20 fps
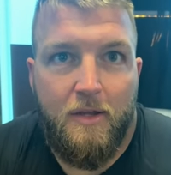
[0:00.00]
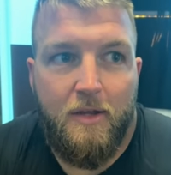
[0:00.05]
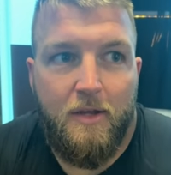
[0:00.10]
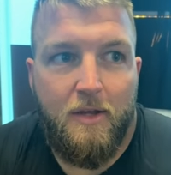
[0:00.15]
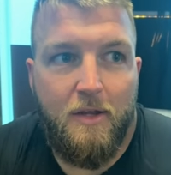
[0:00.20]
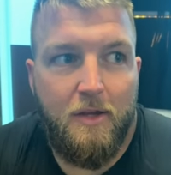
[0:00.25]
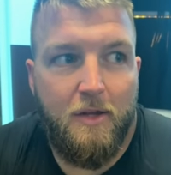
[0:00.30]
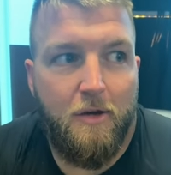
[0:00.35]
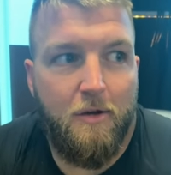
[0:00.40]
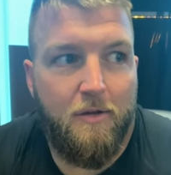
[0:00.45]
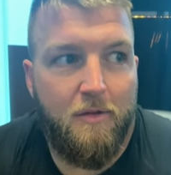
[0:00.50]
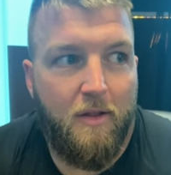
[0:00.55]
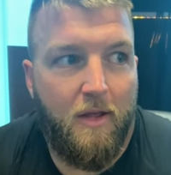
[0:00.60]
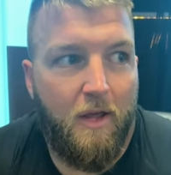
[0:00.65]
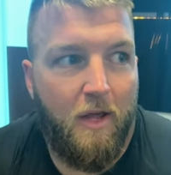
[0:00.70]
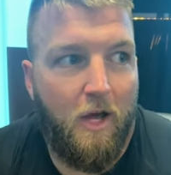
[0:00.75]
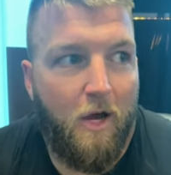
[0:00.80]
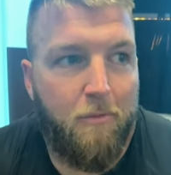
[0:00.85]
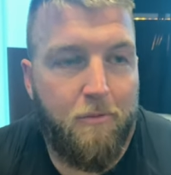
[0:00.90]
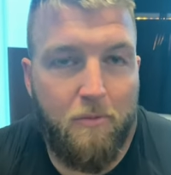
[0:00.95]
you know,
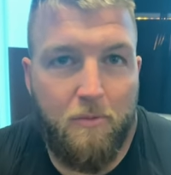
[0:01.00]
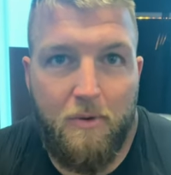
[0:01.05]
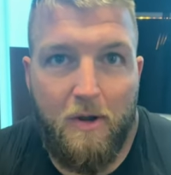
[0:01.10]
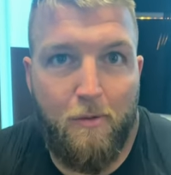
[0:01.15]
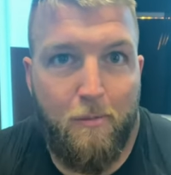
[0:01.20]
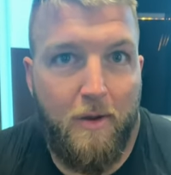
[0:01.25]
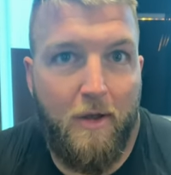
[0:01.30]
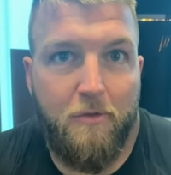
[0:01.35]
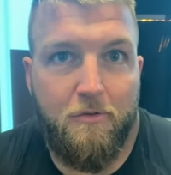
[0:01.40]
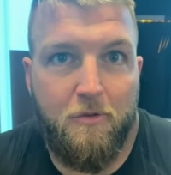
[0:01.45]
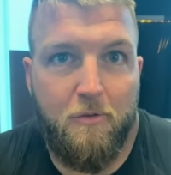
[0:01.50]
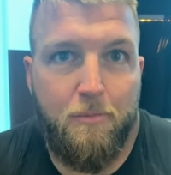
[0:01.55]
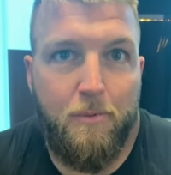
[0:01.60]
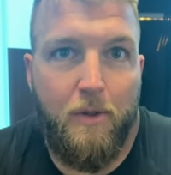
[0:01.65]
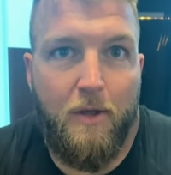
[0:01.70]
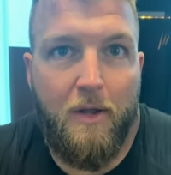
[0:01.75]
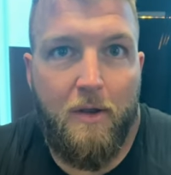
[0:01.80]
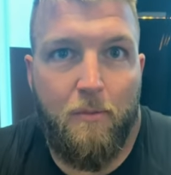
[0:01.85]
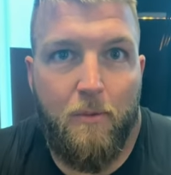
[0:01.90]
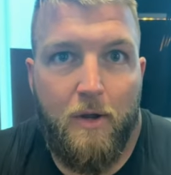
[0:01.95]
it helps when everybody else is
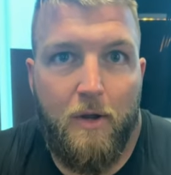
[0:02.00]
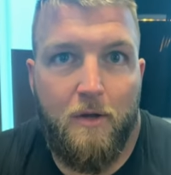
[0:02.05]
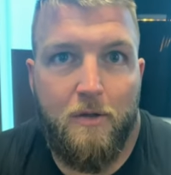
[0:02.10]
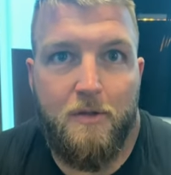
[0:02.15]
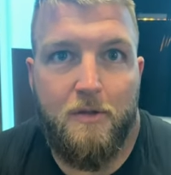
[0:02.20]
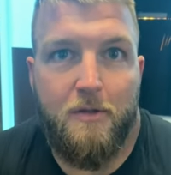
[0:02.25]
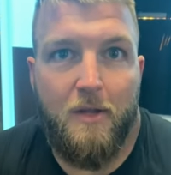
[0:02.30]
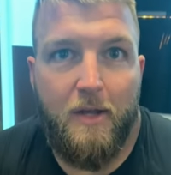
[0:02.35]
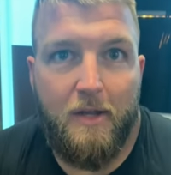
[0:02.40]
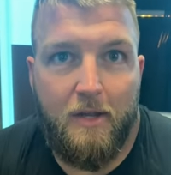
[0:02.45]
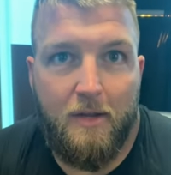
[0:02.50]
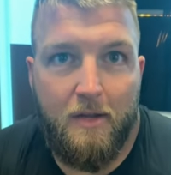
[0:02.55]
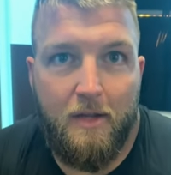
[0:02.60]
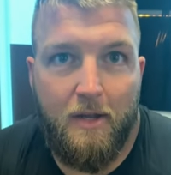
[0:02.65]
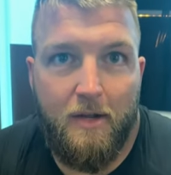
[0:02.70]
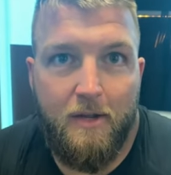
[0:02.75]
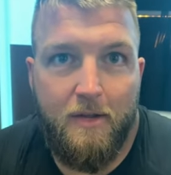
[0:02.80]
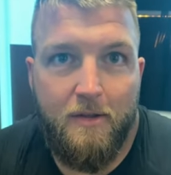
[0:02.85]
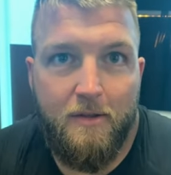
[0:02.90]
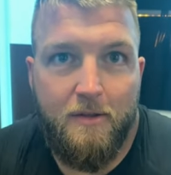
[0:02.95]
playing well, and that can
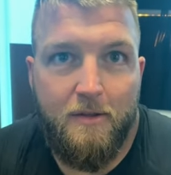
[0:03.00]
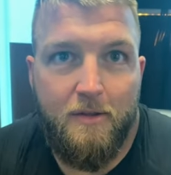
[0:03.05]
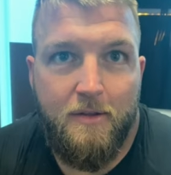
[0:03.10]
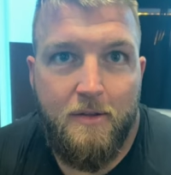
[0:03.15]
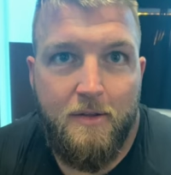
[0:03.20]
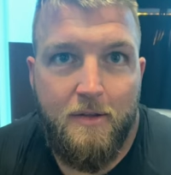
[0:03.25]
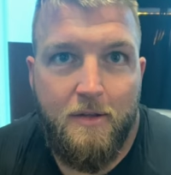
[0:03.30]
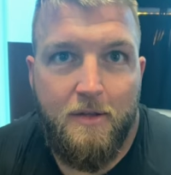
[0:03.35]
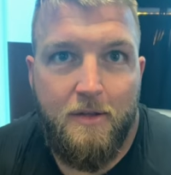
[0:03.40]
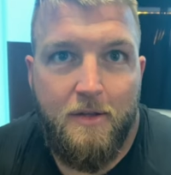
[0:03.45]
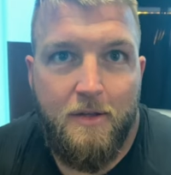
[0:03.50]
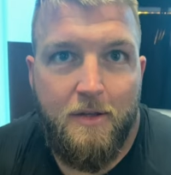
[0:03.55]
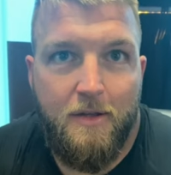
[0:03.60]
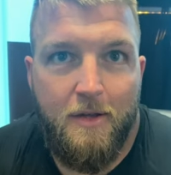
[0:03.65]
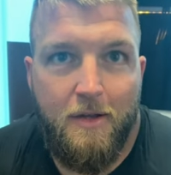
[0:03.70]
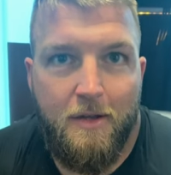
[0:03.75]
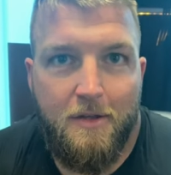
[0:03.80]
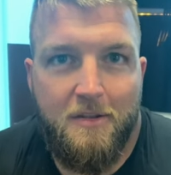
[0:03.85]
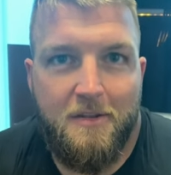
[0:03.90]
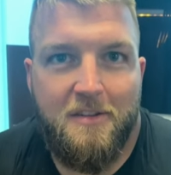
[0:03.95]
kind
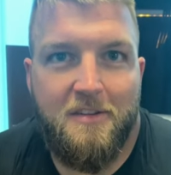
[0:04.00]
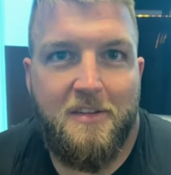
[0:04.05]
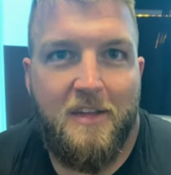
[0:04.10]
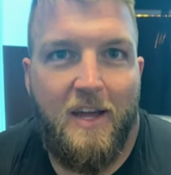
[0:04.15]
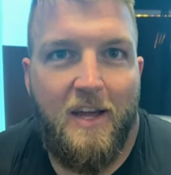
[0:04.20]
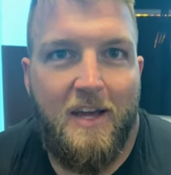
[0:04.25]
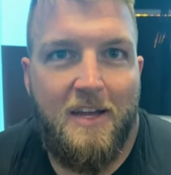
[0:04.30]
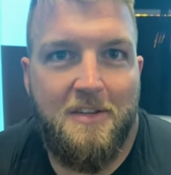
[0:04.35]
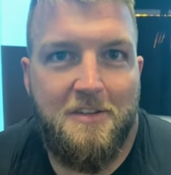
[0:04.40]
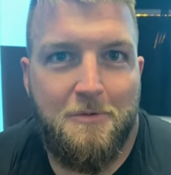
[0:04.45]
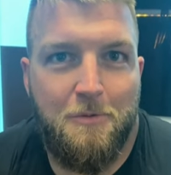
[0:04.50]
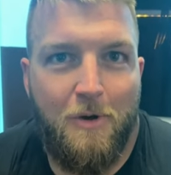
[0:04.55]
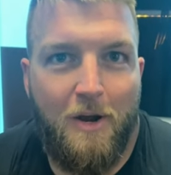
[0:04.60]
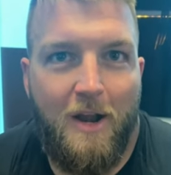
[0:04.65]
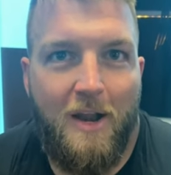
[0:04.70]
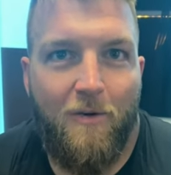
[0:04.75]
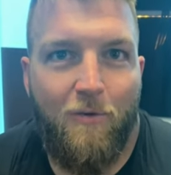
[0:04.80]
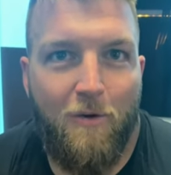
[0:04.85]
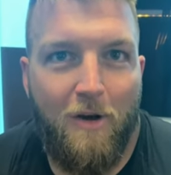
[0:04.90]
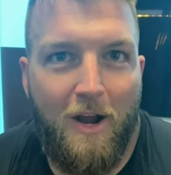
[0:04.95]
of disguise
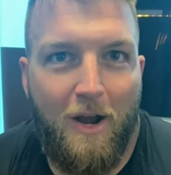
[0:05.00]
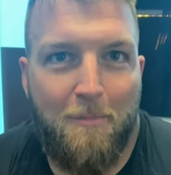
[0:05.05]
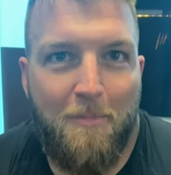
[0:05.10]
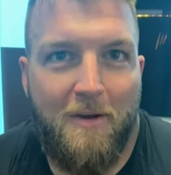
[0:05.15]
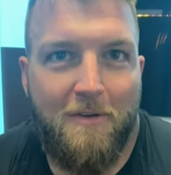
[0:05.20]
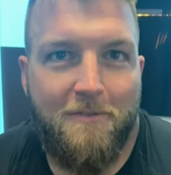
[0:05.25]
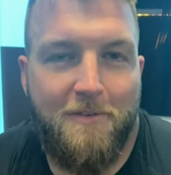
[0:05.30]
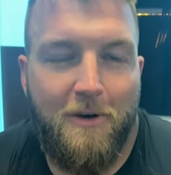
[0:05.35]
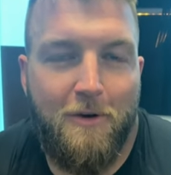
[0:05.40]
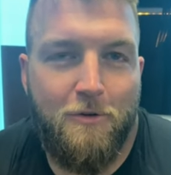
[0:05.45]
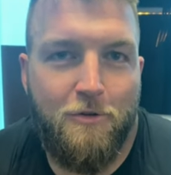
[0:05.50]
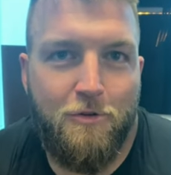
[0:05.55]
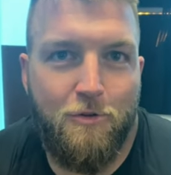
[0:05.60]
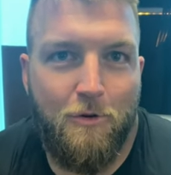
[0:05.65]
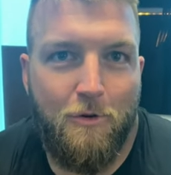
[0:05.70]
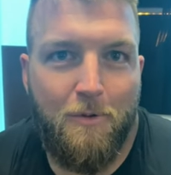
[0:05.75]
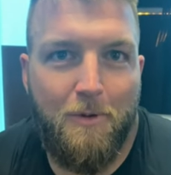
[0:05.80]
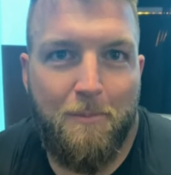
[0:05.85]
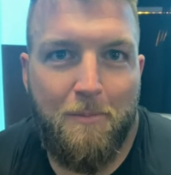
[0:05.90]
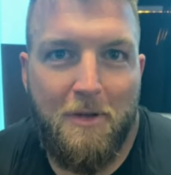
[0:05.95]
where I might fall
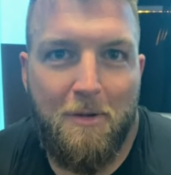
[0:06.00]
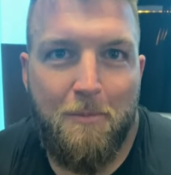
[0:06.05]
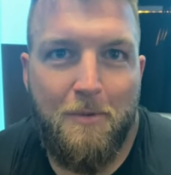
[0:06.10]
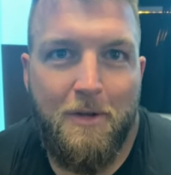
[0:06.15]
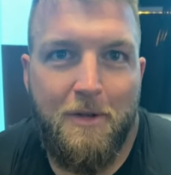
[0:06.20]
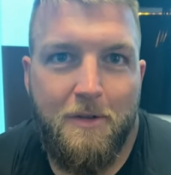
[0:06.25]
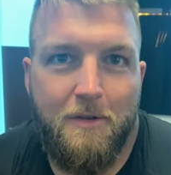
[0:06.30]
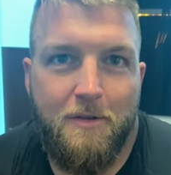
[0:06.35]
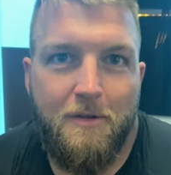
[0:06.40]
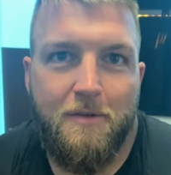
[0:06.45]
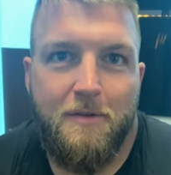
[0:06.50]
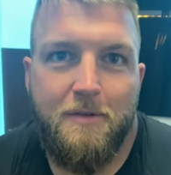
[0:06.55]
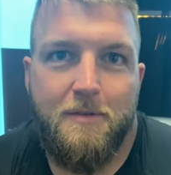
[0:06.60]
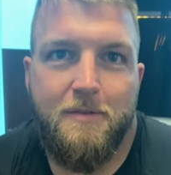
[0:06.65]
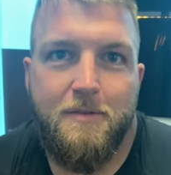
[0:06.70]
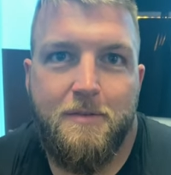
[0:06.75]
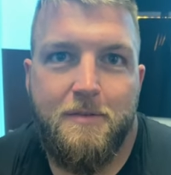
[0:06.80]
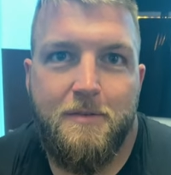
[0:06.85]
short when I'm coming in.